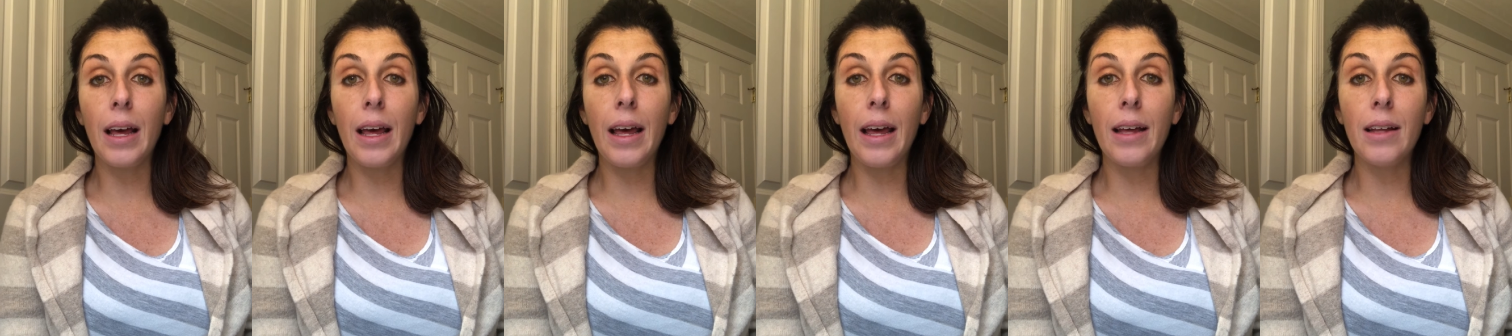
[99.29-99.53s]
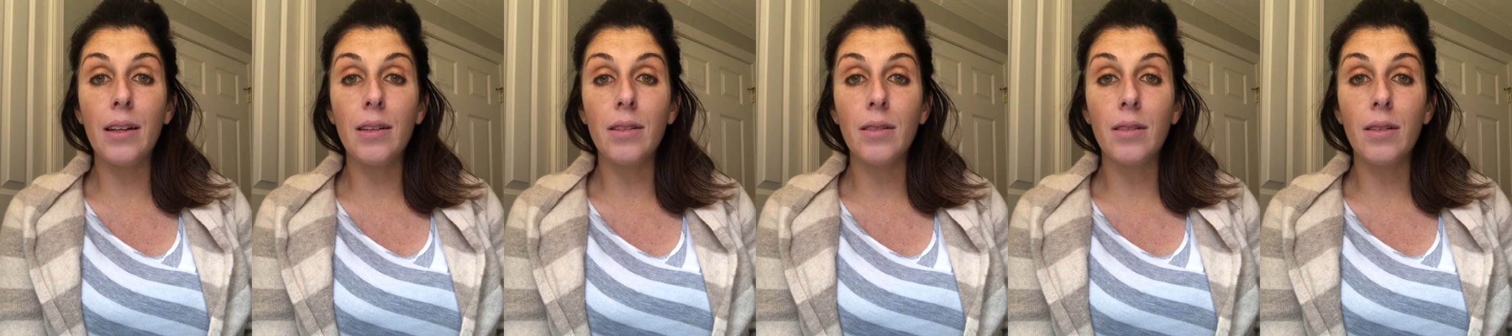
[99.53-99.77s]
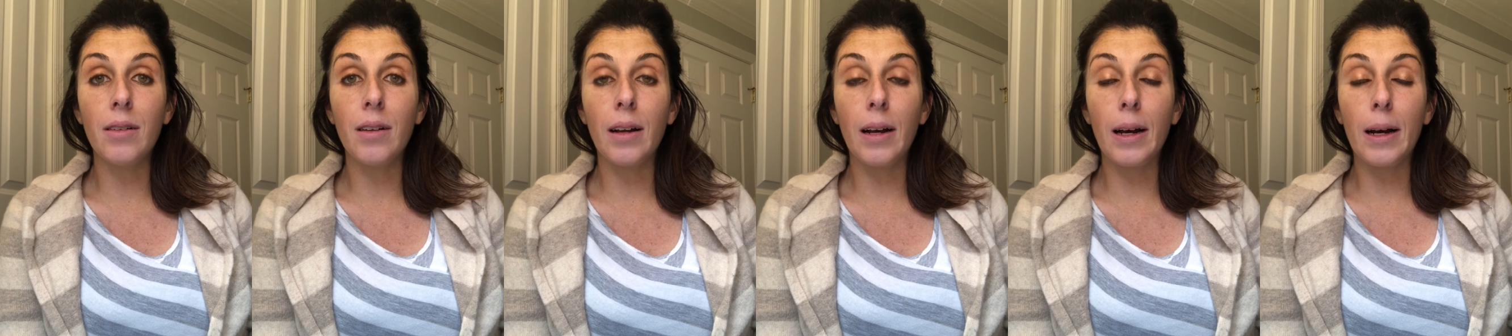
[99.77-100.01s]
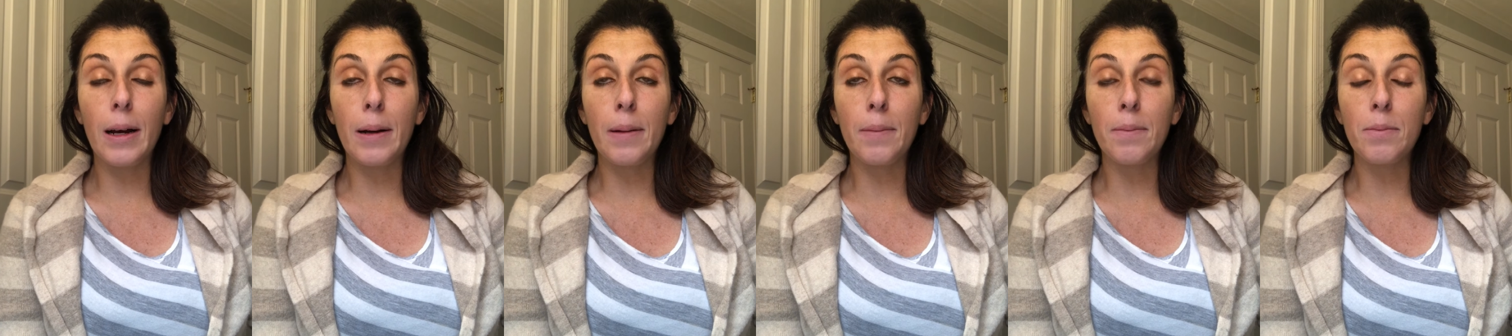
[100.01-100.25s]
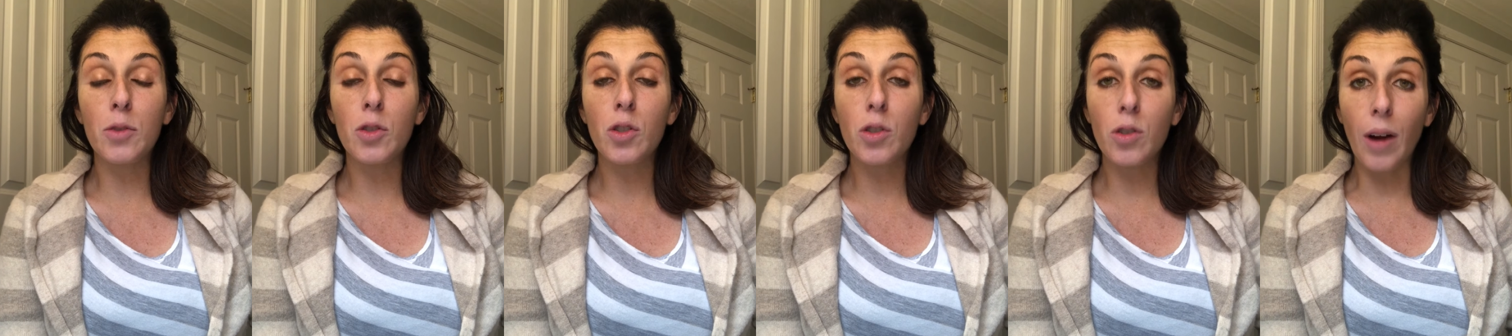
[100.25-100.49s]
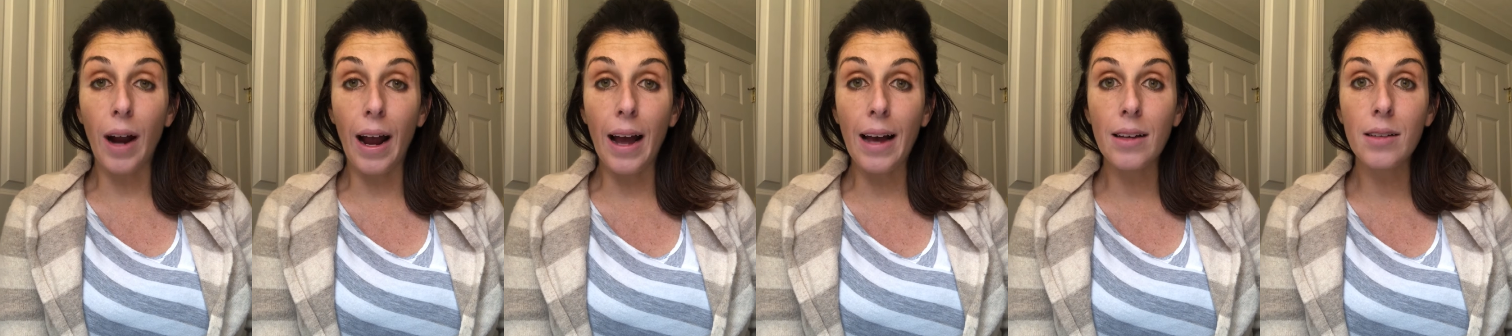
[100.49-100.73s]
and
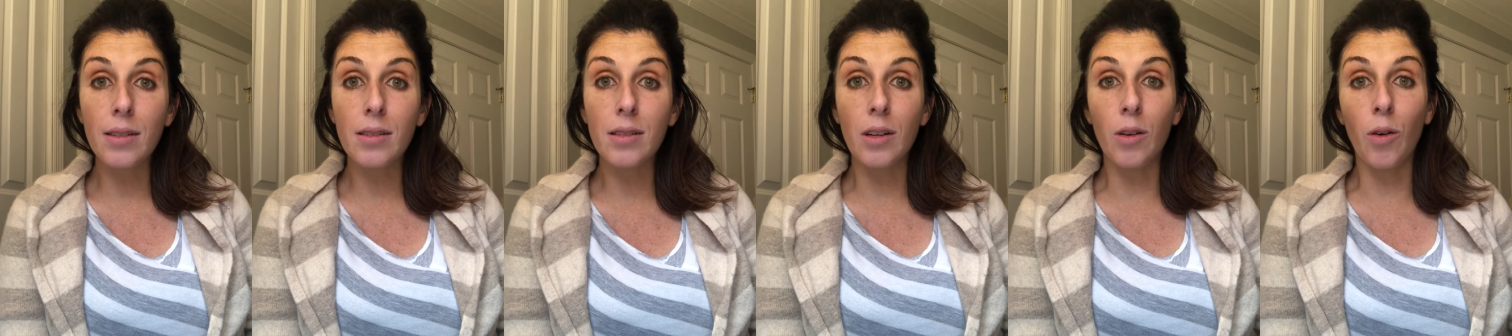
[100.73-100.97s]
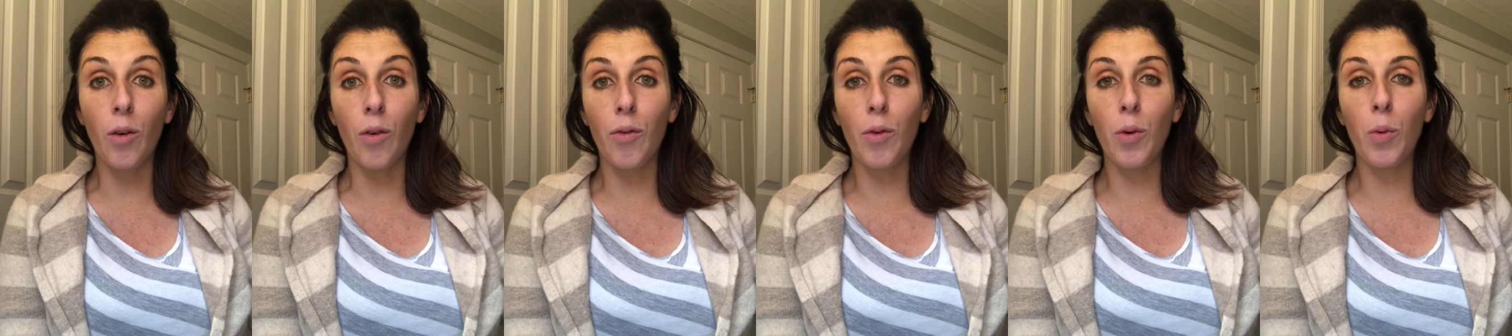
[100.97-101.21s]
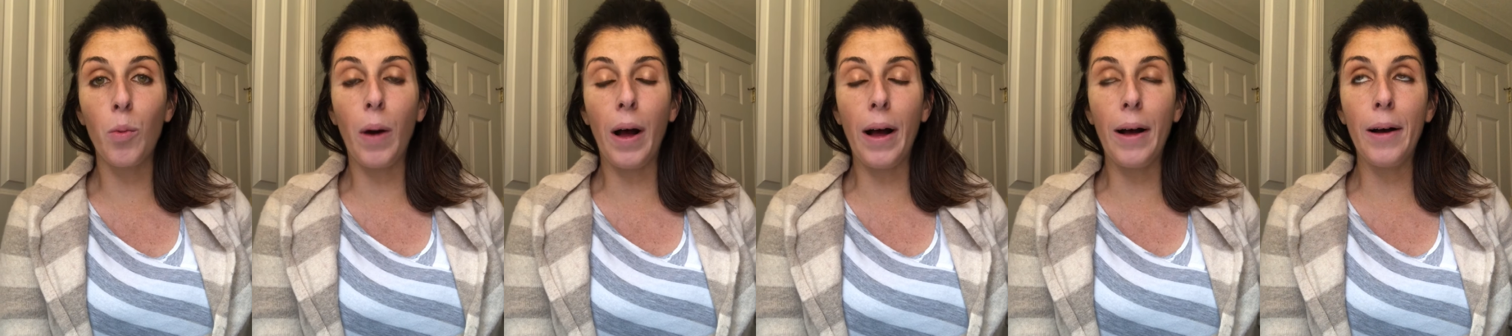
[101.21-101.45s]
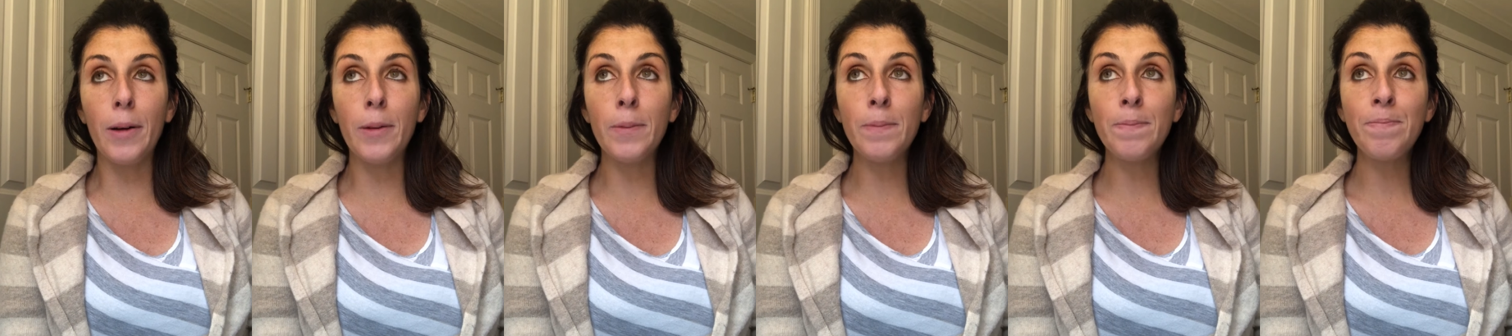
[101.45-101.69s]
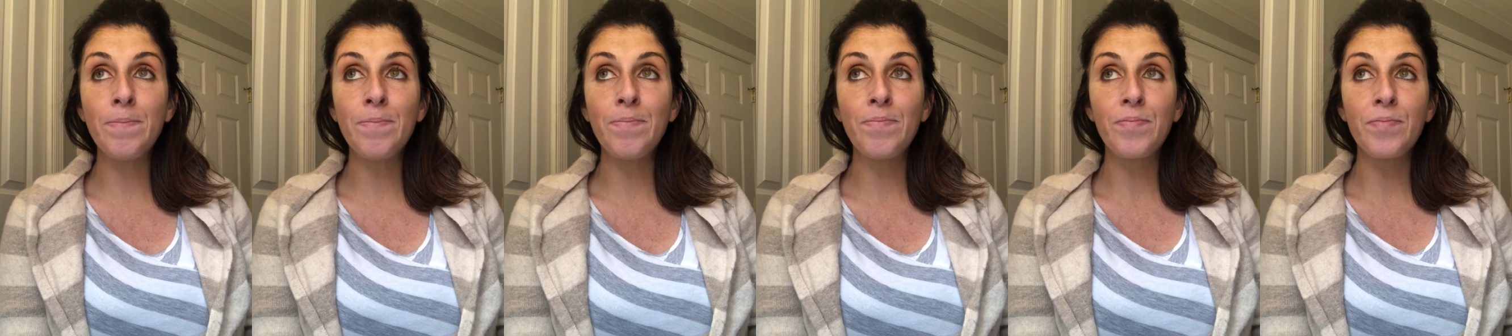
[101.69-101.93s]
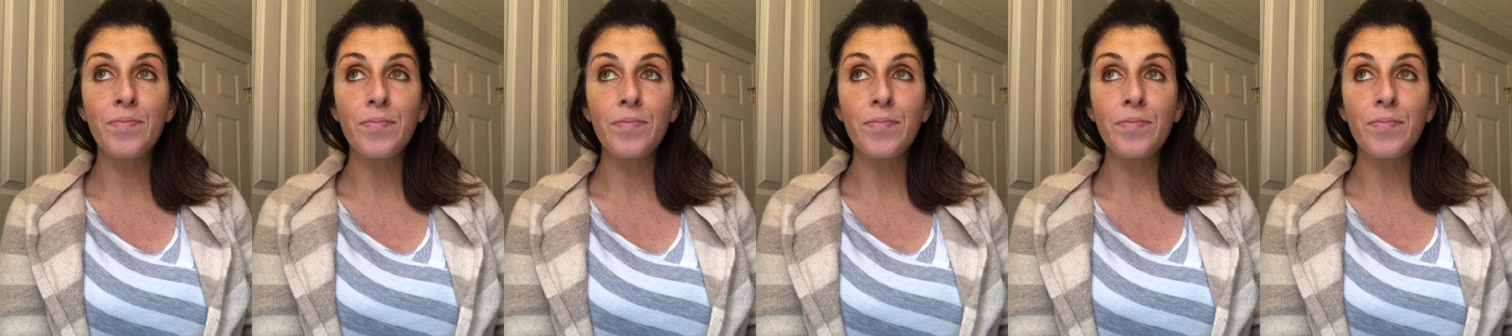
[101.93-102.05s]
stress and overwhelm,